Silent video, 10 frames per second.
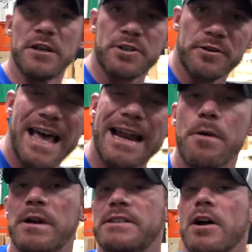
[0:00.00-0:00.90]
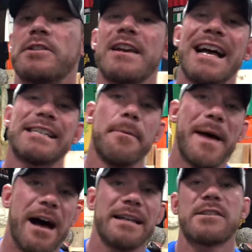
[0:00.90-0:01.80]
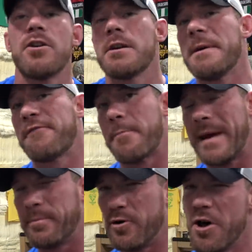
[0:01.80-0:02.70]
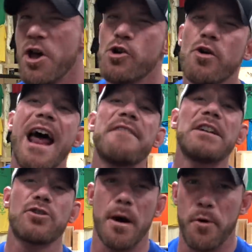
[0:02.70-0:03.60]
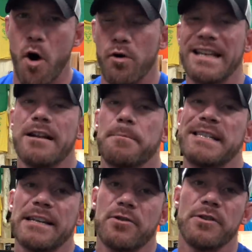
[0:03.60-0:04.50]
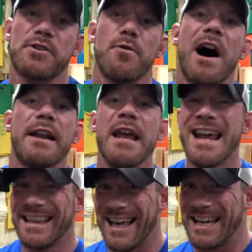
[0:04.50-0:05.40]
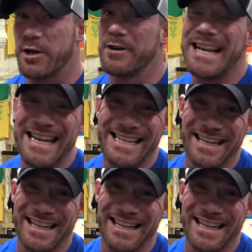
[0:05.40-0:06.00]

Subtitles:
finisher that I want to talk to you guys about is going to be for people who are having trouble holding their position on a squat, like your knees